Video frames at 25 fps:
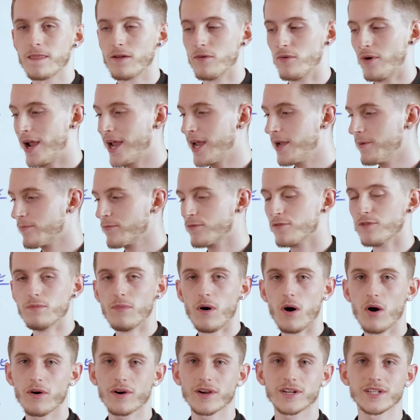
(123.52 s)
right? For
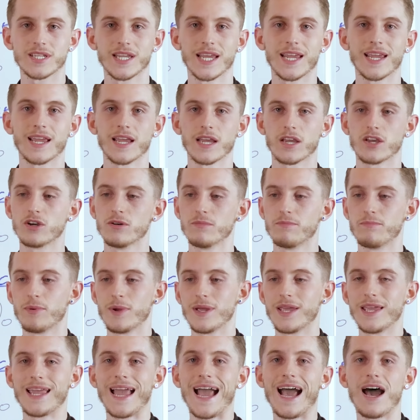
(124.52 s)
marketing, it could
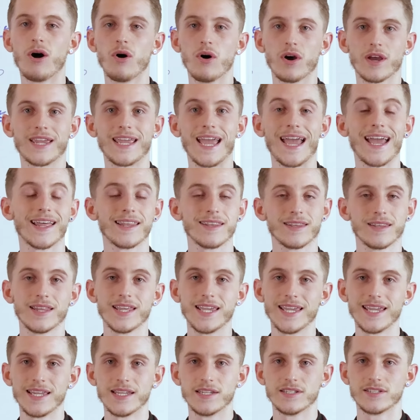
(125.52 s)
be how to get
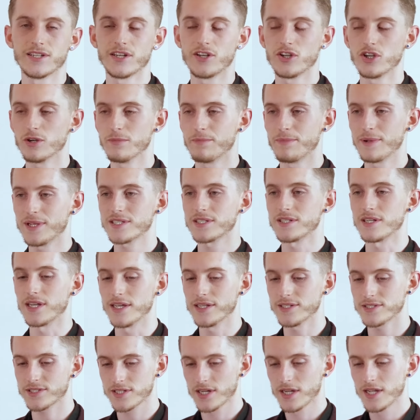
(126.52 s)
leads in your
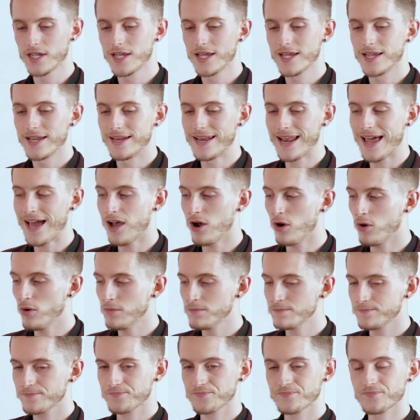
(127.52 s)
business. Now,
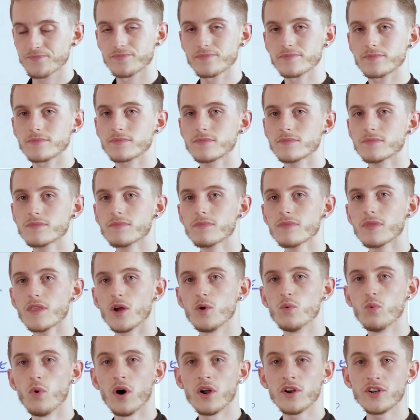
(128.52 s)

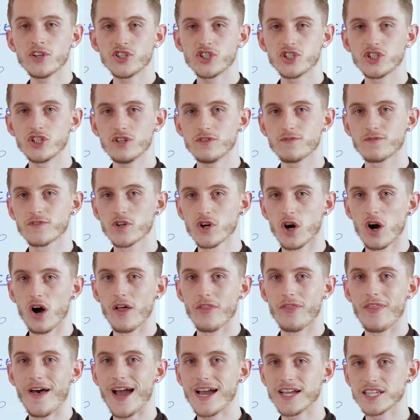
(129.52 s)
once you've
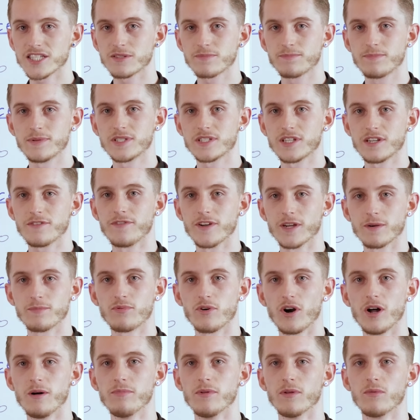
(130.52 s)
got that specific
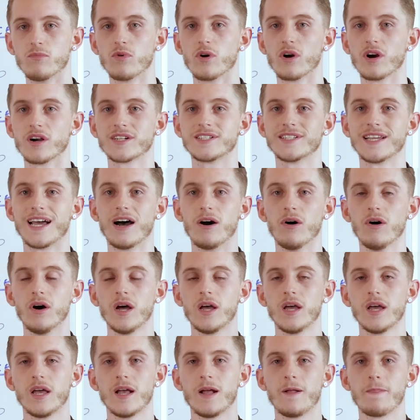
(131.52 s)
problem worked
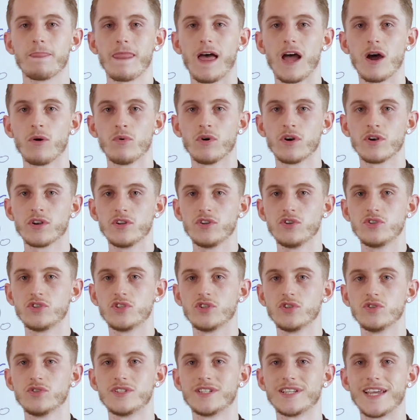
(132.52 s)
out, I want you
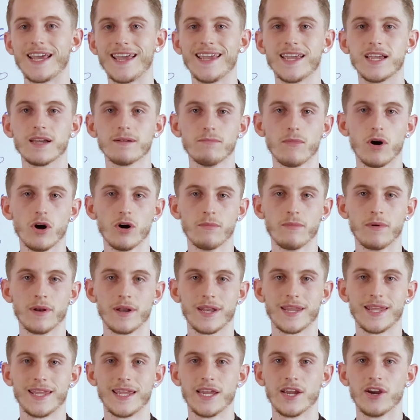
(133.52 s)
to take a
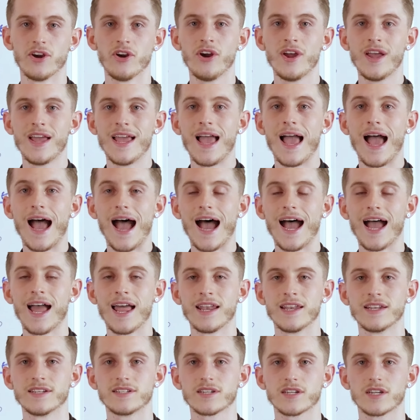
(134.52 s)
moment here
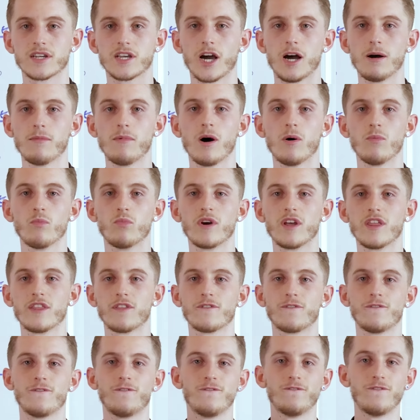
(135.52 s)
and come up
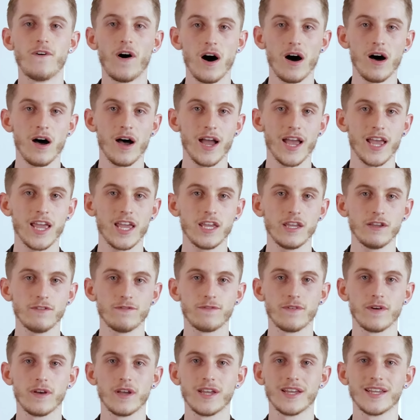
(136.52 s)
with
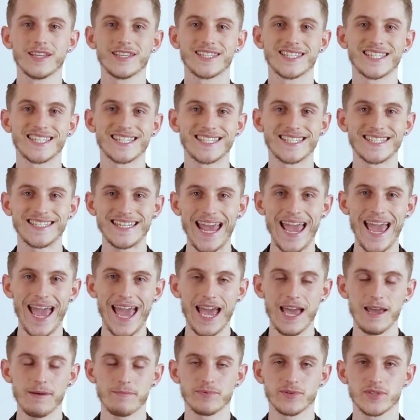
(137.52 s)
5
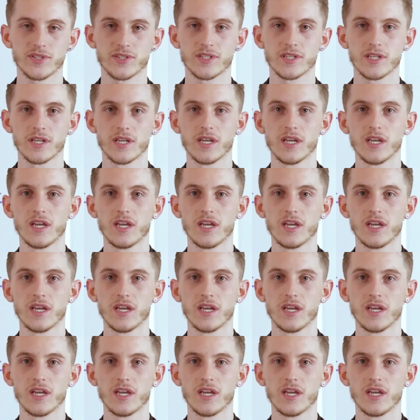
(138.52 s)
steps